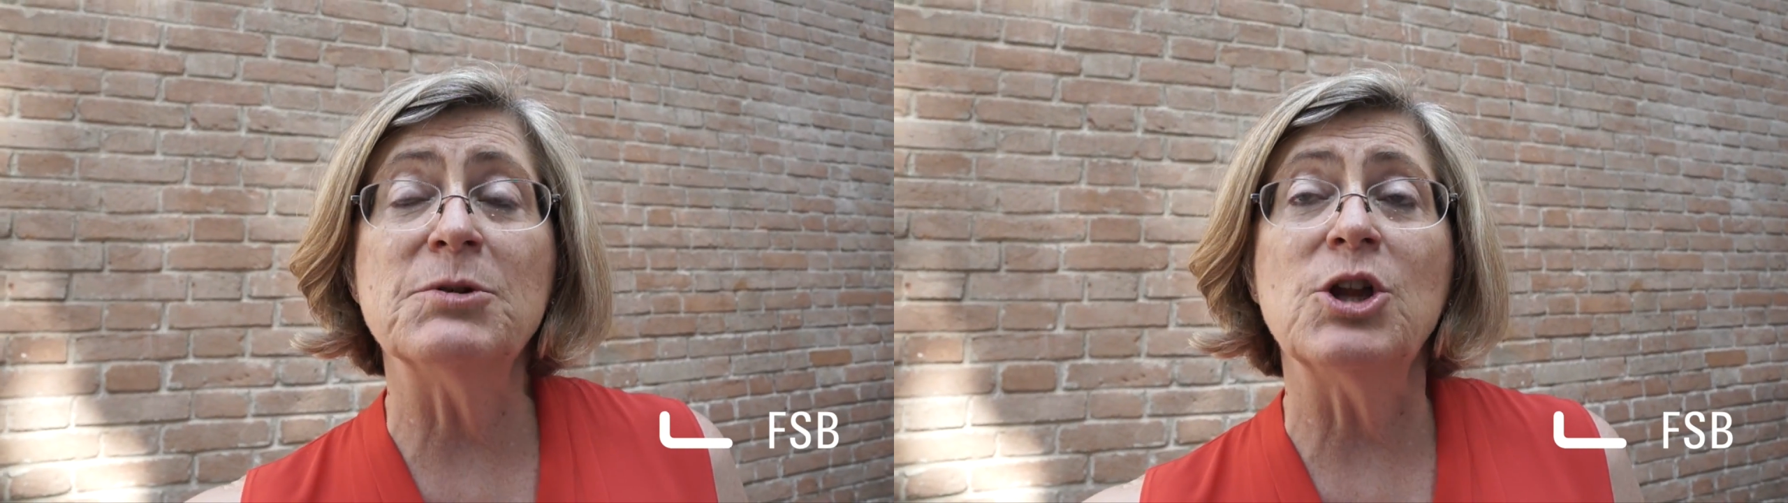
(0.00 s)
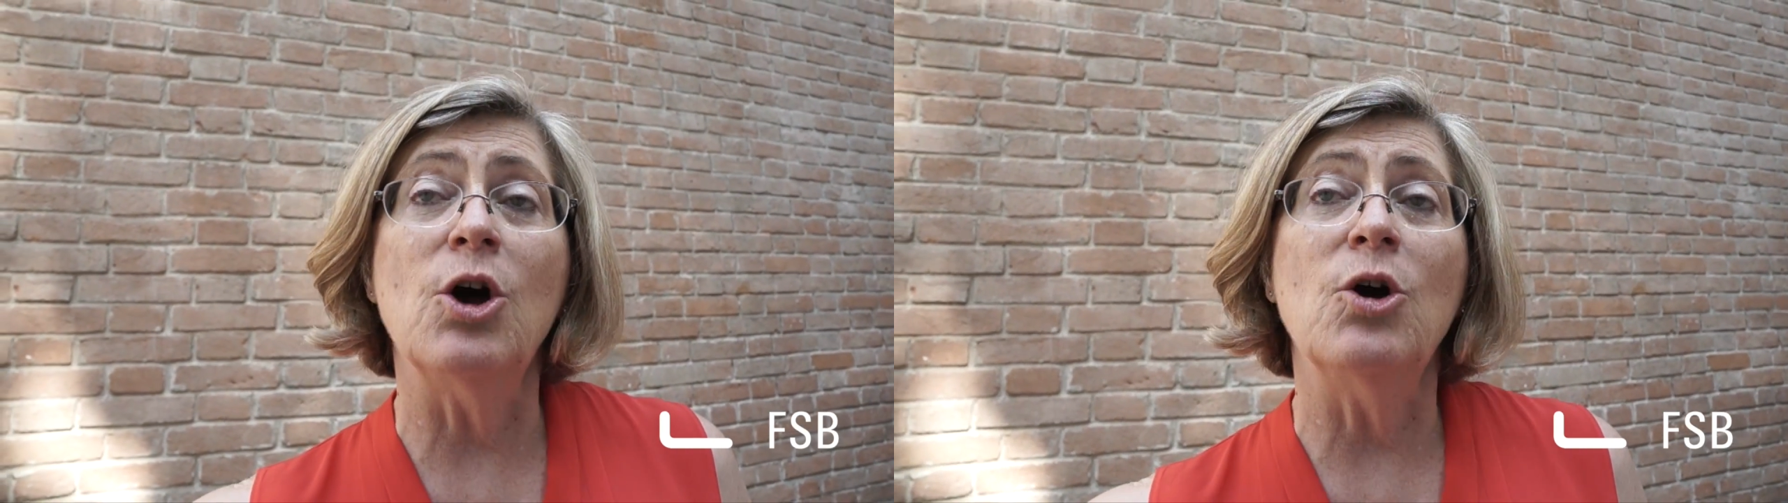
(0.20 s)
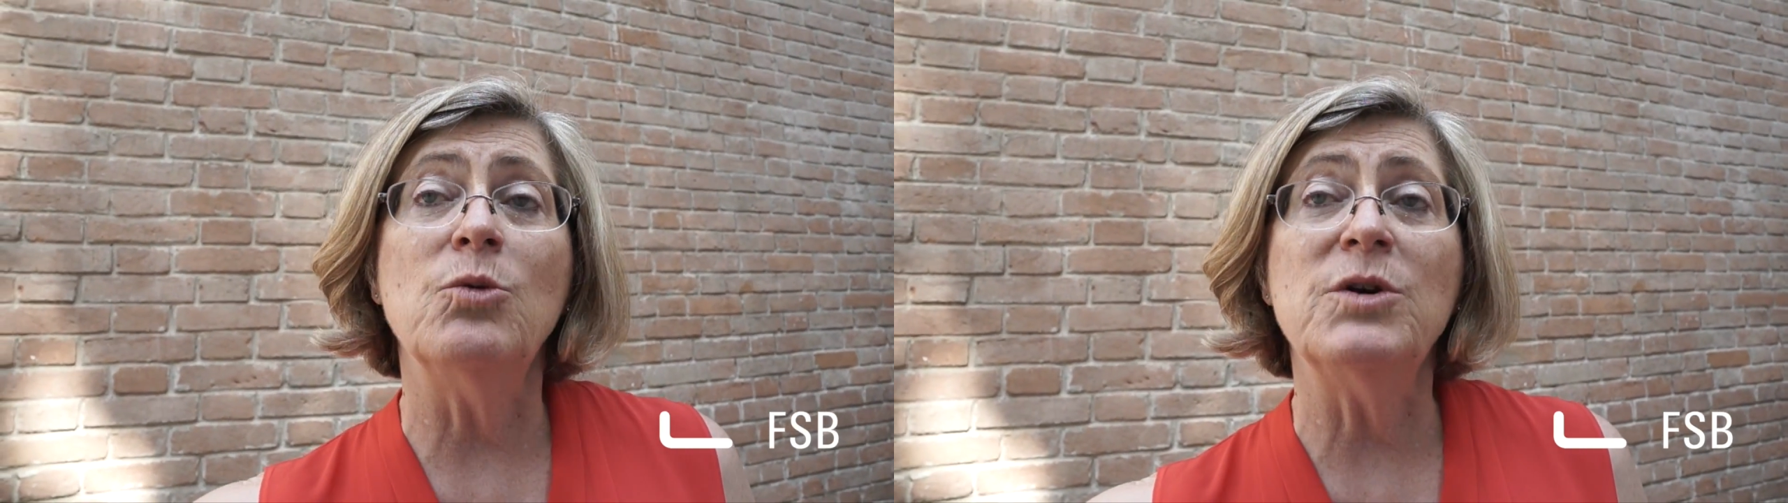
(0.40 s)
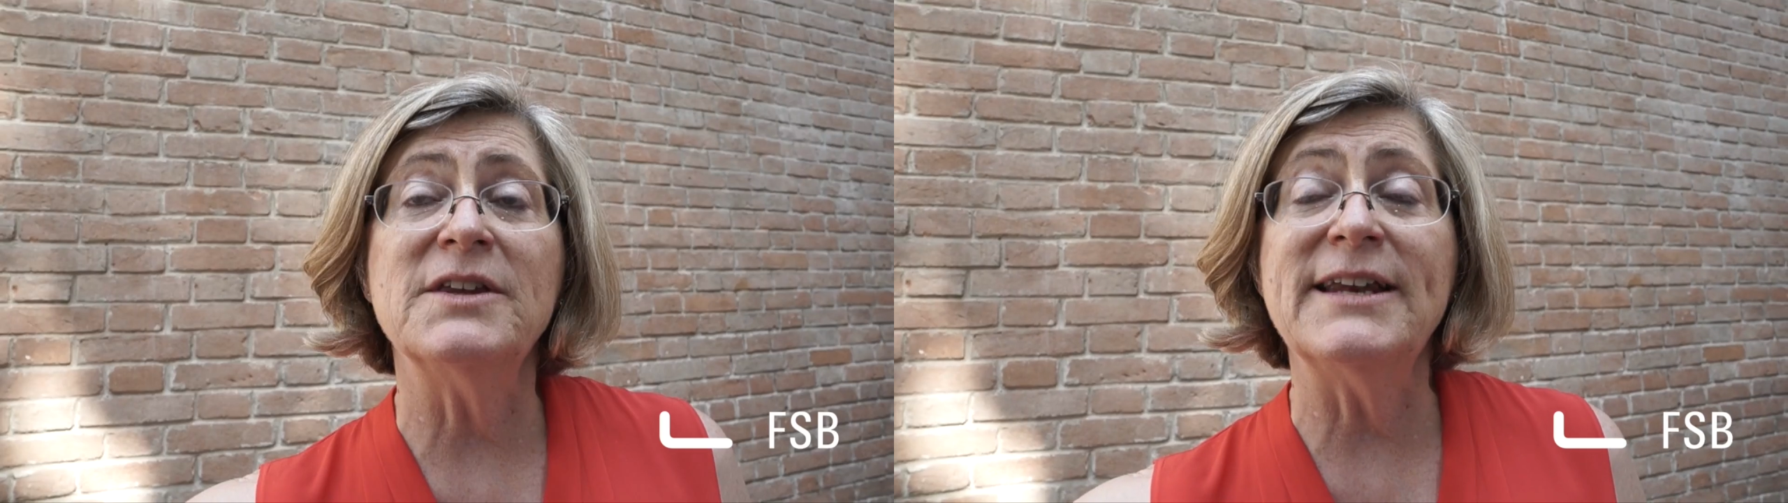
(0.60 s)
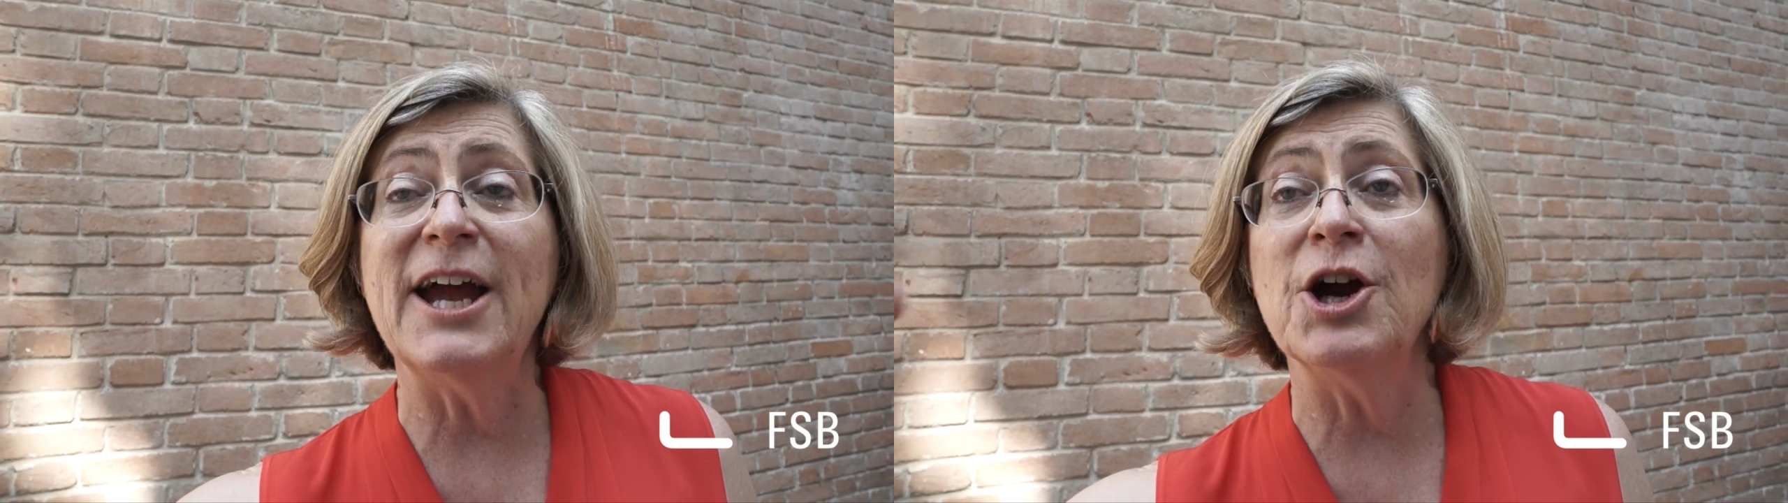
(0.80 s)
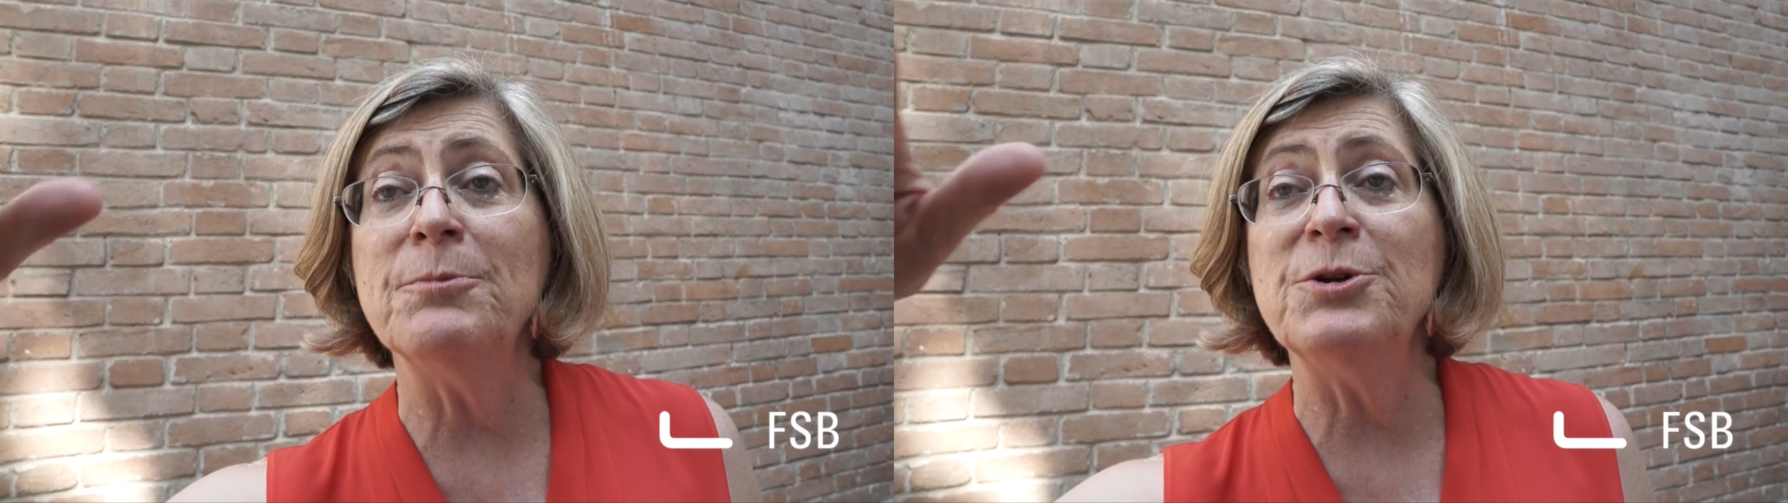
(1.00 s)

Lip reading: below with an air